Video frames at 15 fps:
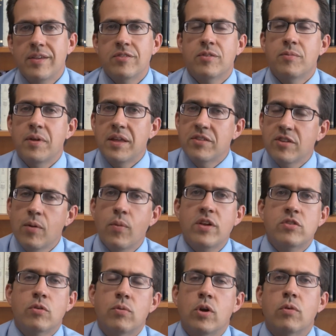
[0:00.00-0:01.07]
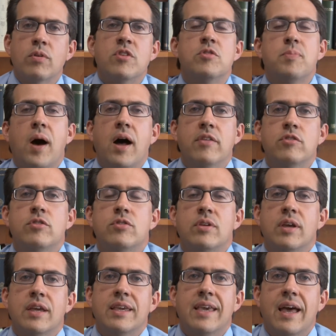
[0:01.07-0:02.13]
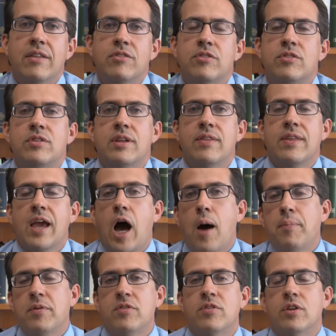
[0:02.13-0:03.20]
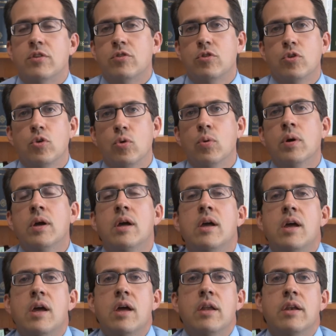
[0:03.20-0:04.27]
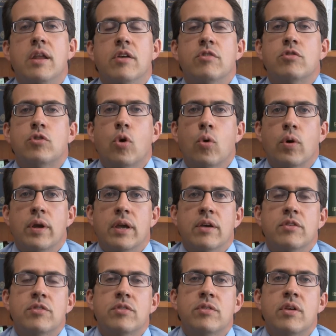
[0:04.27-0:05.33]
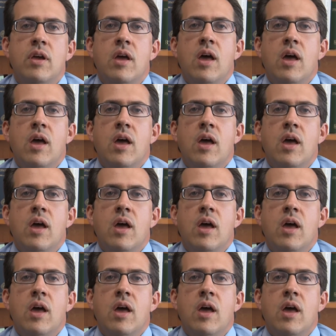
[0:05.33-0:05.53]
is in some ways a real response against and the opposite to Nestorius.